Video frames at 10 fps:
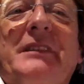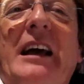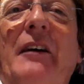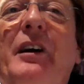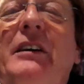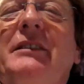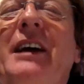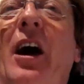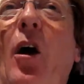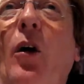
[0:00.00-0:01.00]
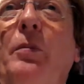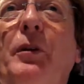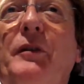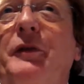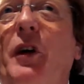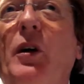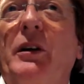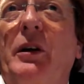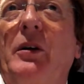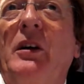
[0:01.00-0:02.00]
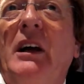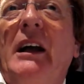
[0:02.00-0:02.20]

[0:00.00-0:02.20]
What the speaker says: cover the whole portfolio,